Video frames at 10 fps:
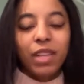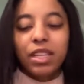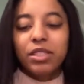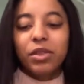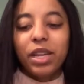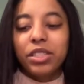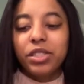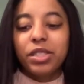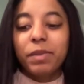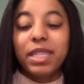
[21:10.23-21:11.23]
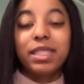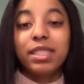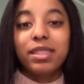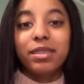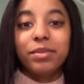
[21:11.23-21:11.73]
So that's just my
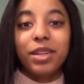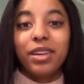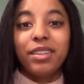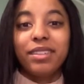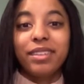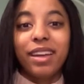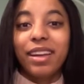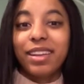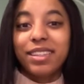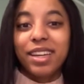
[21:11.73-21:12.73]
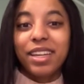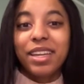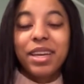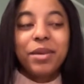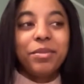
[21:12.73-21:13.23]
system on getting it done.
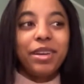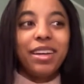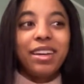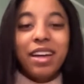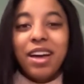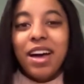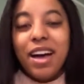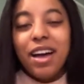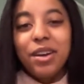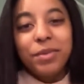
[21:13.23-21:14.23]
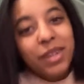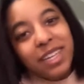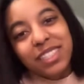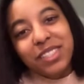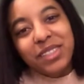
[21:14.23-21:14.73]
But I hope you
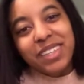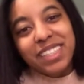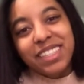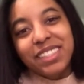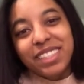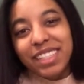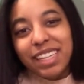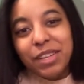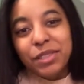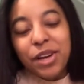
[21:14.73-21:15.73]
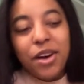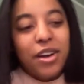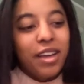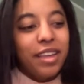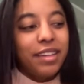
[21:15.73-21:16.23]
guys enjoyed this little sit down talk
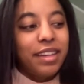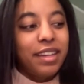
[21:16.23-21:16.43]
and